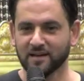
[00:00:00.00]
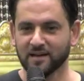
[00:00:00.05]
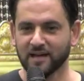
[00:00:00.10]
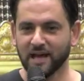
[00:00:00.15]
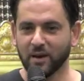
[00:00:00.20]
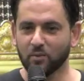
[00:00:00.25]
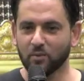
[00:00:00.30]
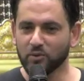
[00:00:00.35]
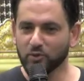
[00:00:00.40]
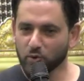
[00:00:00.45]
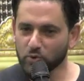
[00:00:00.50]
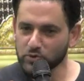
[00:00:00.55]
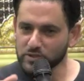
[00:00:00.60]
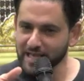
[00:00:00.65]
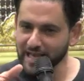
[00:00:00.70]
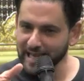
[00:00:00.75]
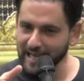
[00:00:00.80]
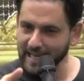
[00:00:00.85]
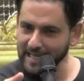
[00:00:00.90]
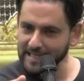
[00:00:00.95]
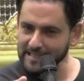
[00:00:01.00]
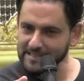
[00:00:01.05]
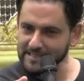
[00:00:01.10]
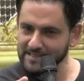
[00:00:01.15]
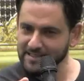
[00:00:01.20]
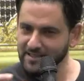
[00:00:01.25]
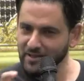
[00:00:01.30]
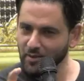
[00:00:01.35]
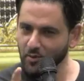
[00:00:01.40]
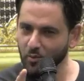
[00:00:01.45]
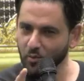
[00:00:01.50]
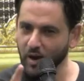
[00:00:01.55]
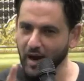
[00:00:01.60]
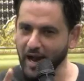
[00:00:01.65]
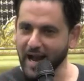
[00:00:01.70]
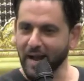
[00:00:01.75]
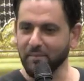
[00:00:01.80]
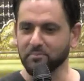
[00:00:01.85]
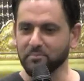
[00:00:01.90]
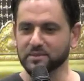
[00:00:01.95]
And when those hit, what
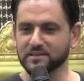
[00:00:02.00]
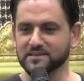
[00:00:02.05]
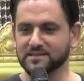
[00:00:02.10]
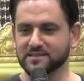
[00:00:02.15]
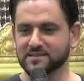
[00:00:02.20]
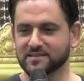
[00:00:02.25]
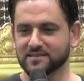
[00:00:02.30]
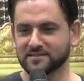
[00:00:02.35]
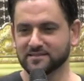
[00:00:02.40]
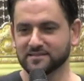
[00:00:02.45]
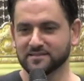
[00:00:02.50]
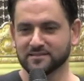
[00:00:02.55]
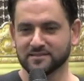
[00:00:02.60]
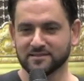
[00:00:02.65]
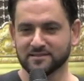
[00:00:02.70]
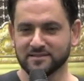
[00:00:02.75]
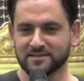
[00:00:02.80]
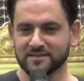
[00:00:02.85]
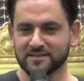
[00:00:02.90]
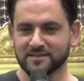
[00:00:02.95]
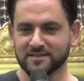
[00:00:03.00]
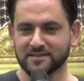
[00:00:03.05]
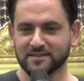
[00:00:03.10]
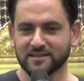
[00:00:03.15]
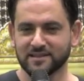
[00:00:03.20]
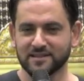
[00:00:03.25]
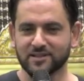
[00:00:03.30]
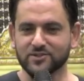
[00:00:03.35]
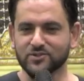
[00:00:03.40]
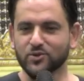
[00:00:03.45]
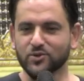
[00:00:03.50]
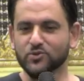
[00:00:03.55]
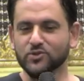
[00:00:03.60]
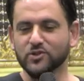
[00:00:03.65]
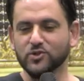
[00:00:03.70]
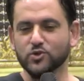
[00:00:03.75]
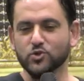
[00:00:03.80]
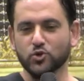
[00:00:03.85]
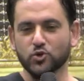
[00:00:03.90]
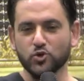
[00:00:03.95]
happens? Because those
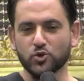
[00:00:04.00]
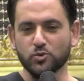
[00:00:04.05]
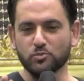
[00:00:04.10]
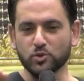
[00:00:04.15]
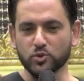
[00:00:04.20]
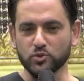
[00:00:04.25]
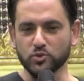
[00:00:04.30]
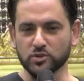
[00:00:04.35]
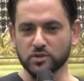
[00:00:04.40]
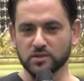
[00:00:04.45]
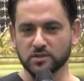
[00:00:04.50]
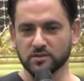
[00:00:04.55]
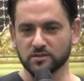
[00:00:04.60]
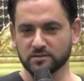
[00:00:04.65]
control your moods.